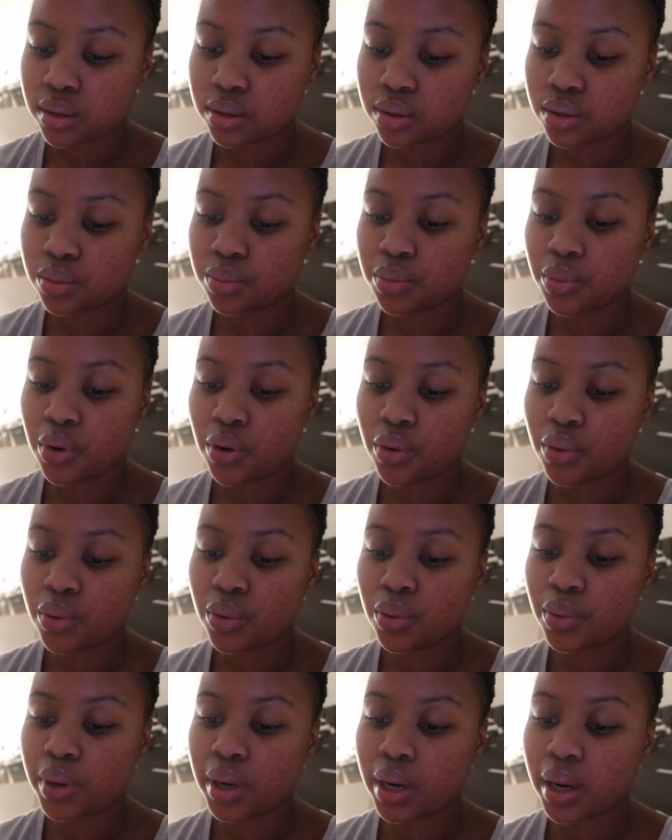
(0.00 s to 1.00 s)
Tomorrow
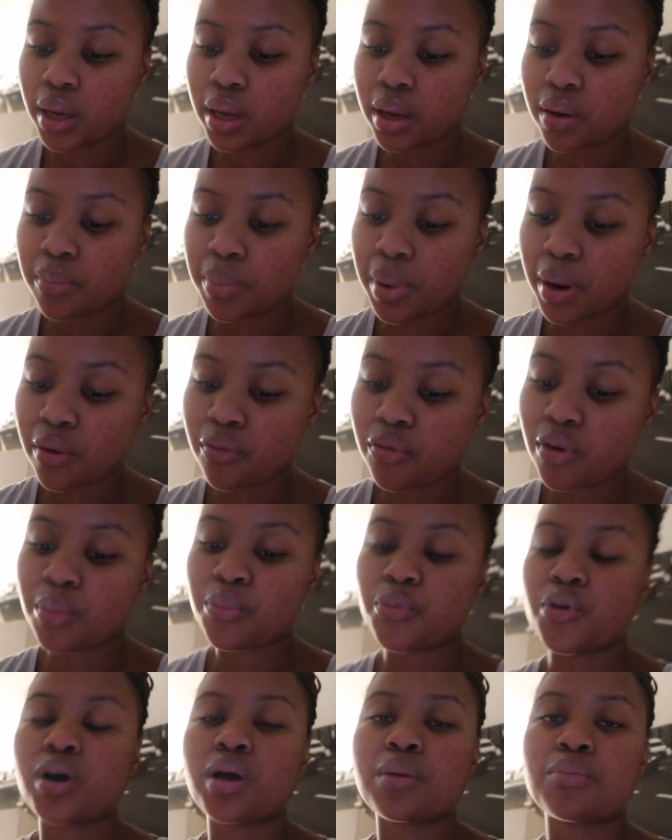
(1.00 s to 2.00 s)
when I get back from
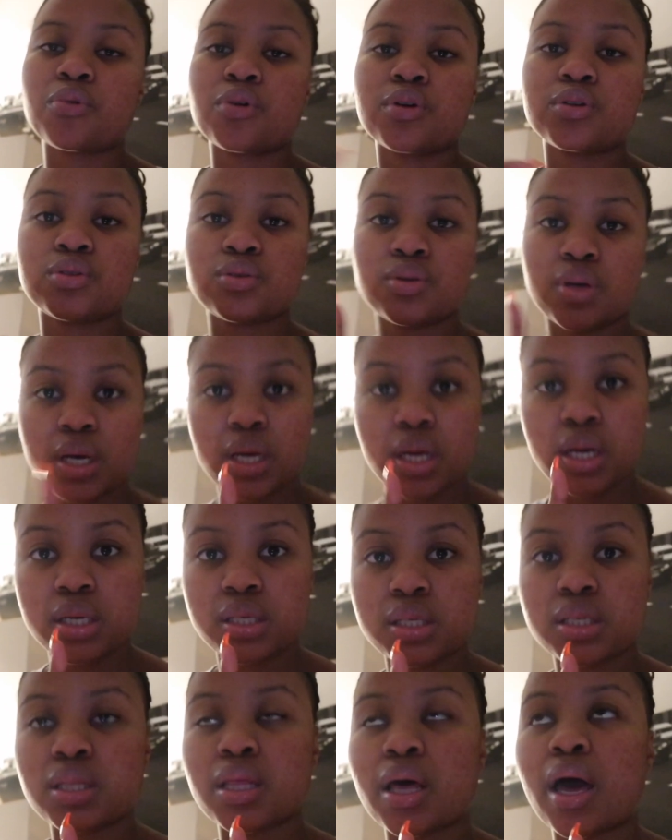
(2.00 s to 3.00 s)
work, I'm going to edit
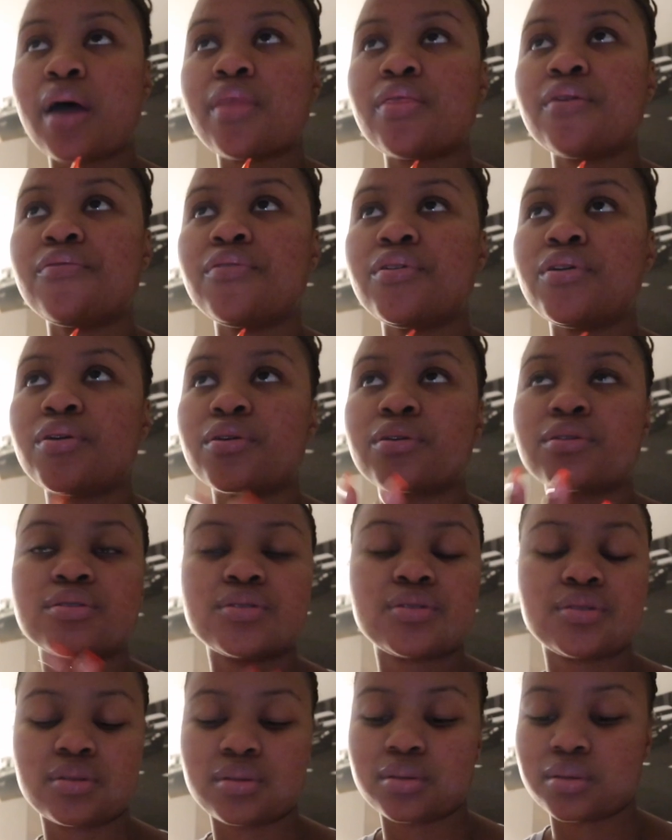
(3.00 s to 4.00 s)
the other video because
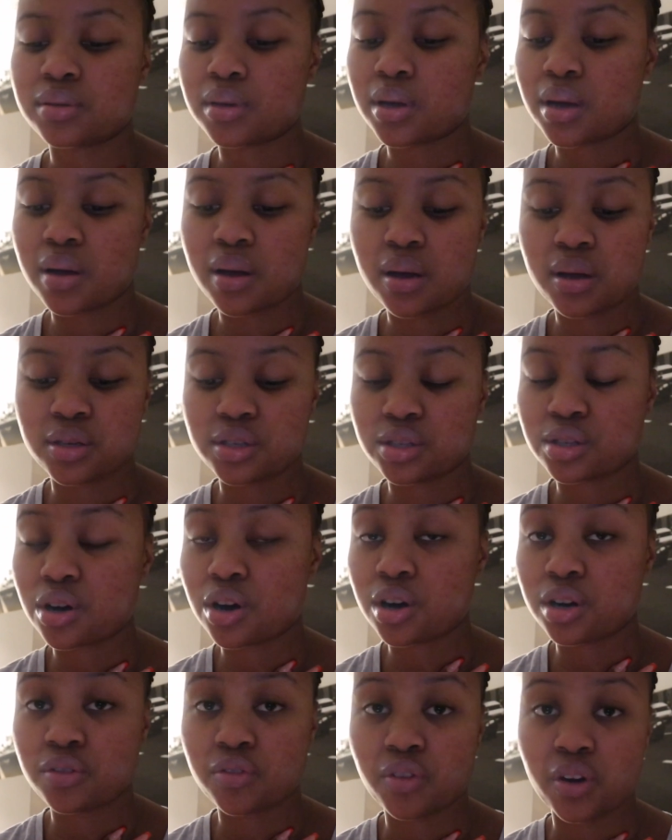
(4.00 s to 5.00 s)
I just
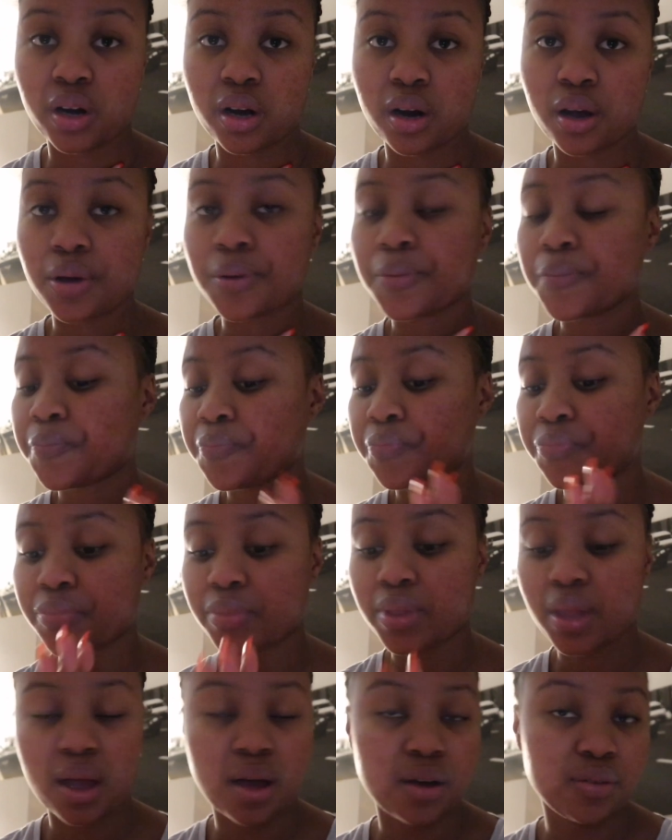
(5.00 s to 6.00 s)
can't right now
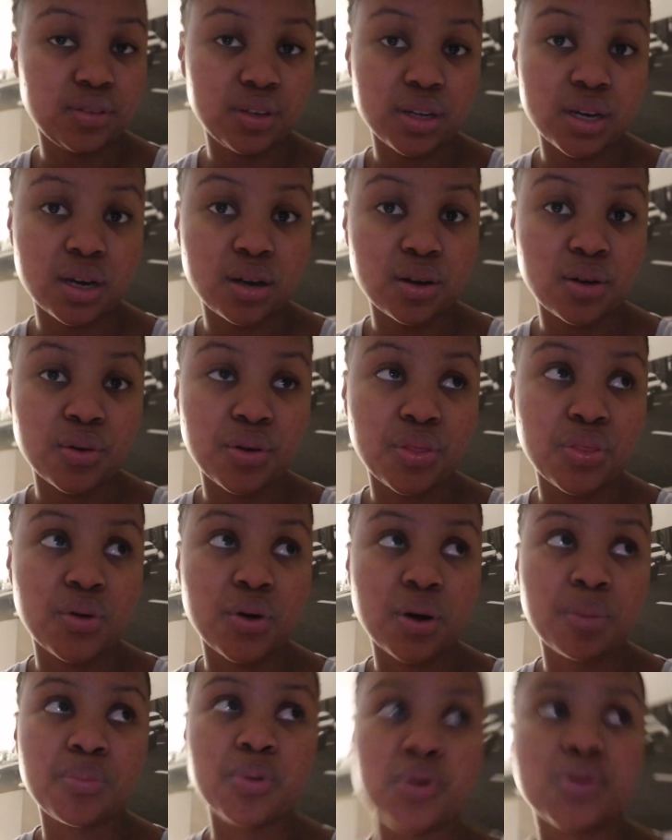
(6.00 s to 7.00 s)
after going through
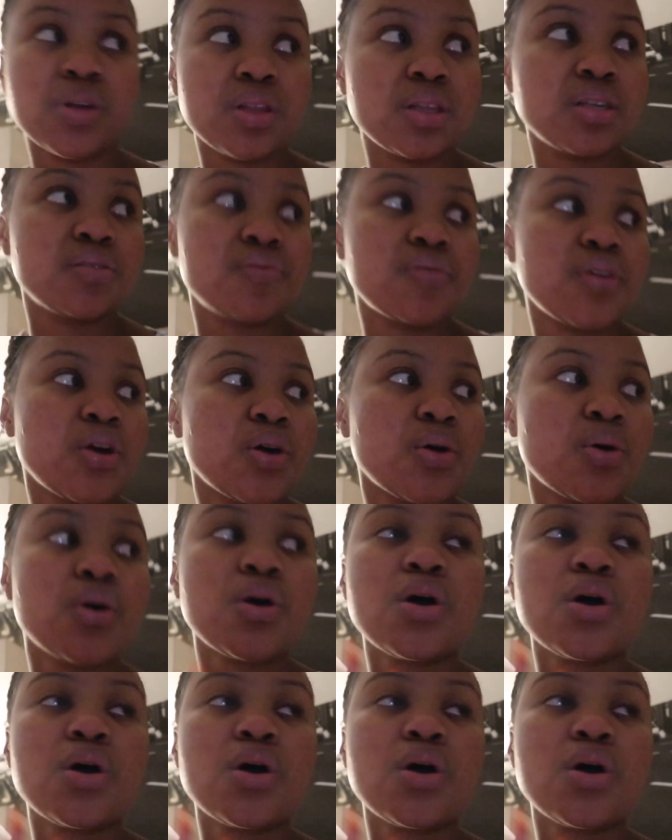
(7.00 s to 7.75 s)
uploading this video.